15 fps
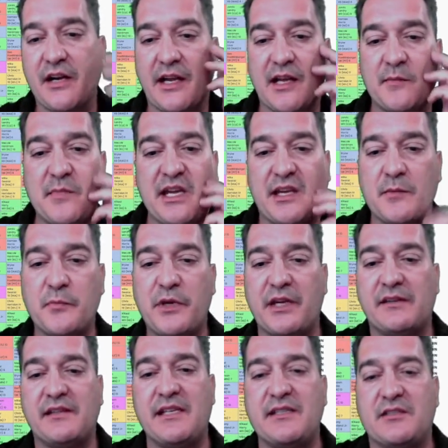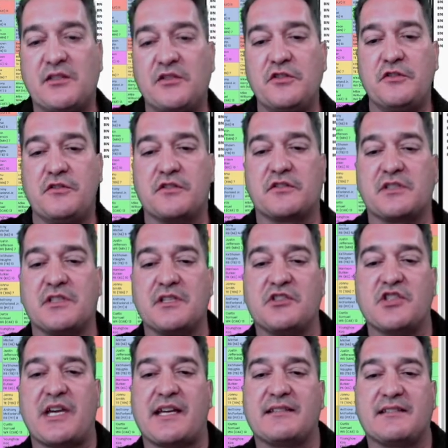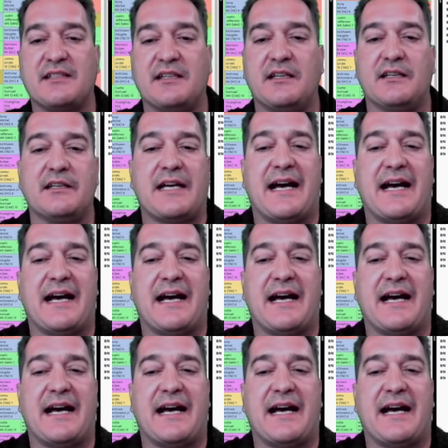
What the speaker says: I got to make a pick. These are who they're suggesting.